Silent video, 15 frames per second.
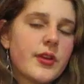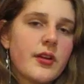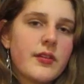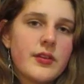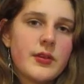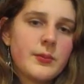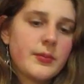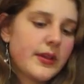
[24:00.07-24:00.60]
of
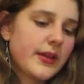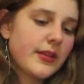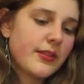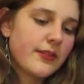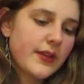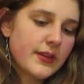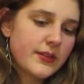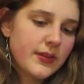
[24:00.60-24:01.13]
him playing the
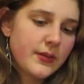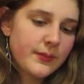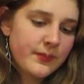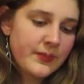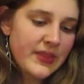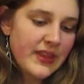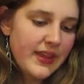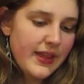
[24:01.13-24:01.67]
victim.
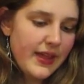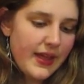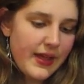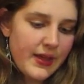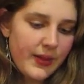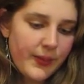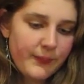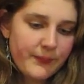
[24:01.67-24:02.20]

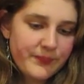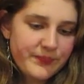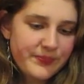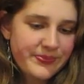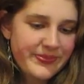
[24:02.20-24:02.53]
And